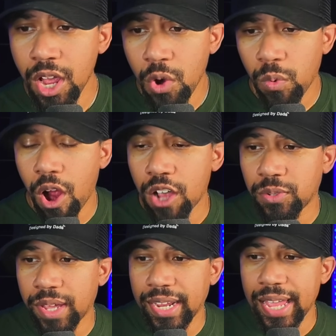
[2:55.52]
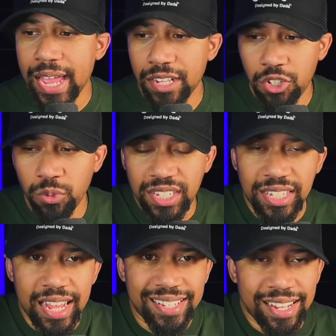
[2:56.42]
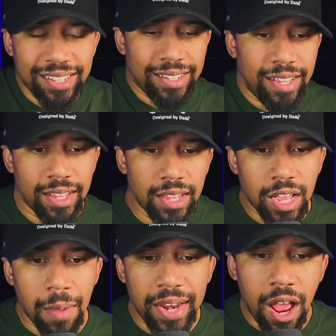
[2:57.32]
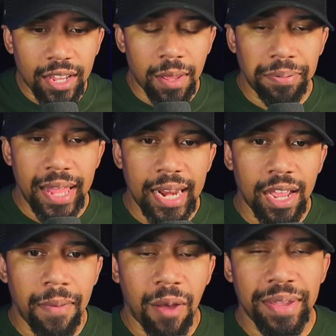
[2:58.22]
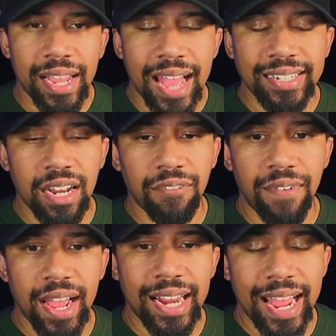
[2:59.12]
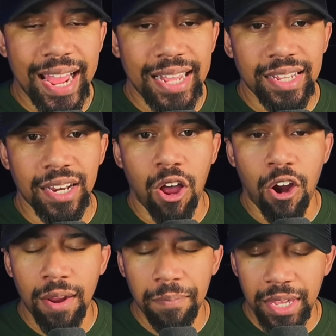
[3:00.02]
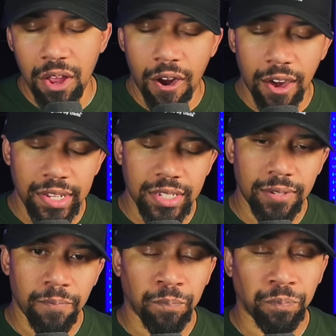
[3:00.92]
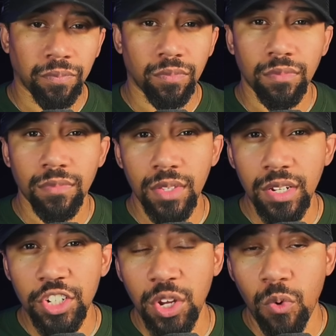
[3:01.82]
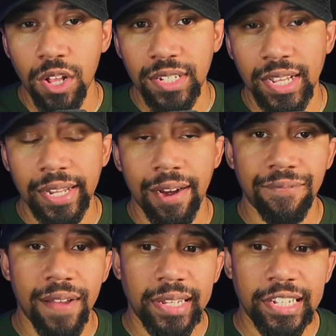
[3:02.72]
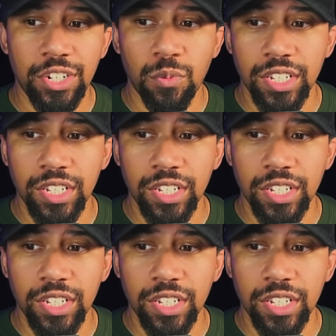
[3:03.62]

We're also going to get into SZA coming out and complaining about being identified as an R&B artist. She wants to clarify that she wants